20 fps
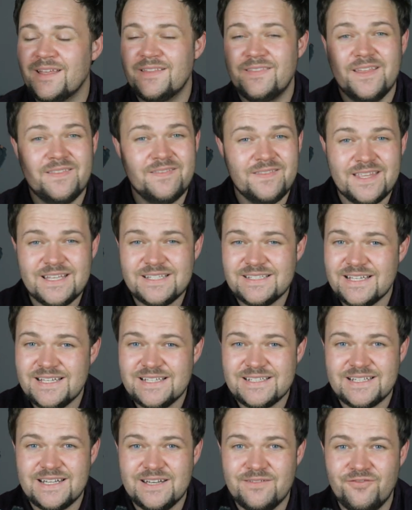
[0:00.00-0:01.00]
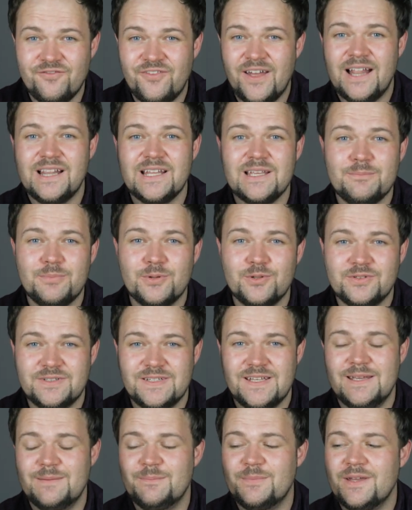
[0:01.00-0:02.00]
then this is an invaluable
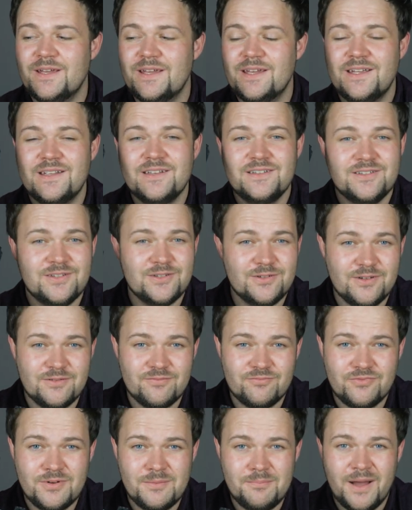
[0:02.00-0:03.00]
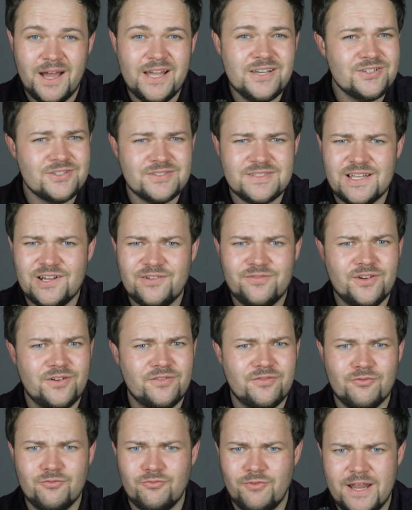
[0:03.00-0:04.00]
tip to remind yourself
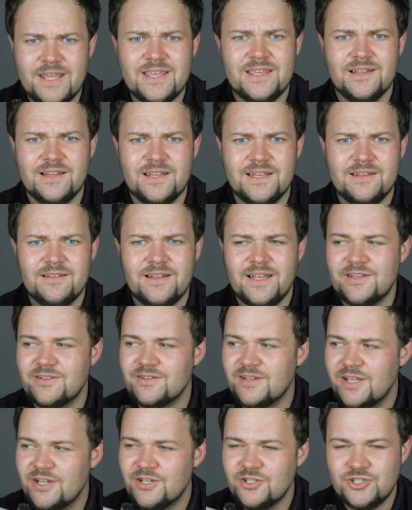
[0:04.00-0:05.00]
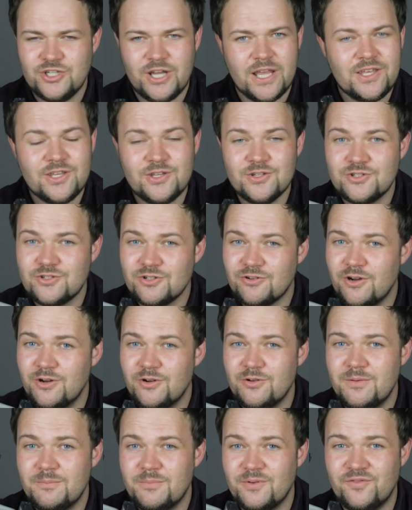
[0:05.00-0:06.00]
of regularly. Like check your
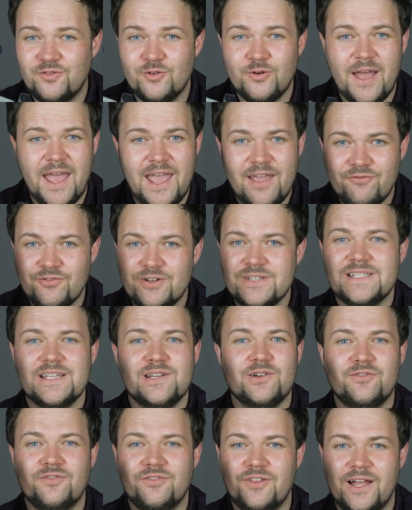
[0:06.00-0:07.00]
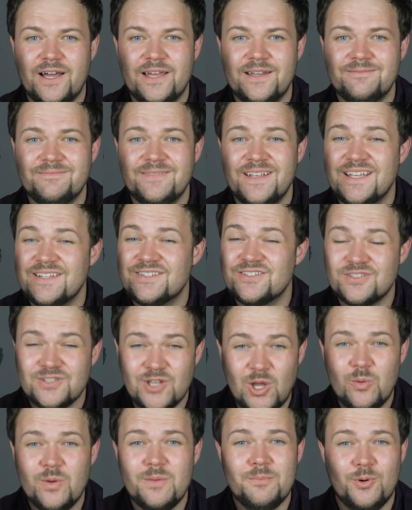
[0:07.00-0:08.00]
drone before every single flight. It's
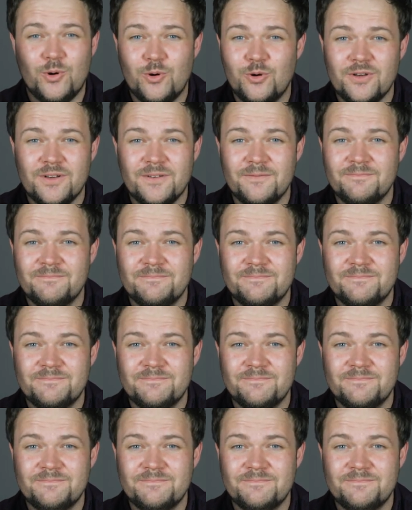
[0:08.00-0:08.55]
so important.